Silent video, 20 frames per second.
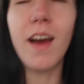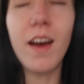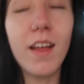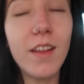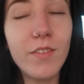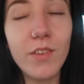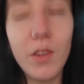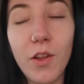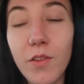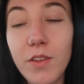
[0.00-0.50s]

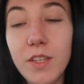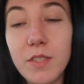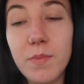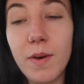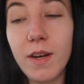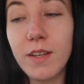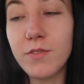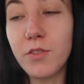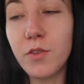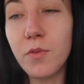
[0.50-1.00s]
hell of a lot these
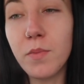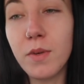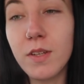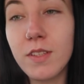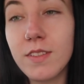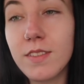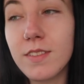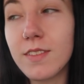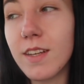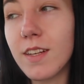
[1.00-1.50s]
past few
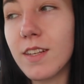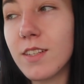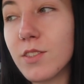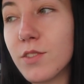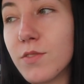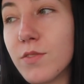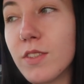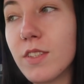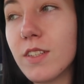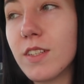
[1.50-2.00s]
months and I
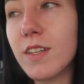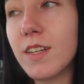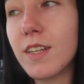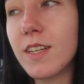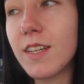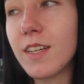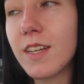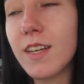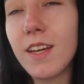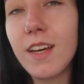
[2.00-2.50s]
just feel
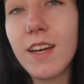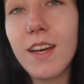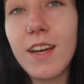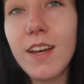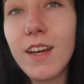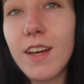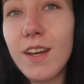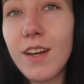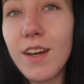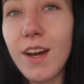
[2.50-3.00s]
like
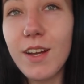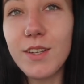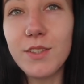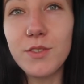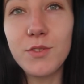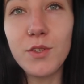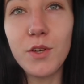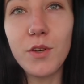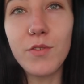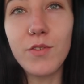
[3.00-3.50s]
I
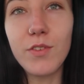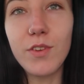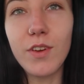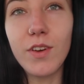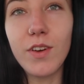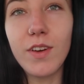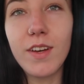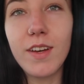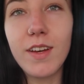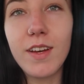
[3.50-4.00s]
deserved
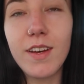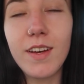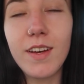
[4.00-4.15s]
a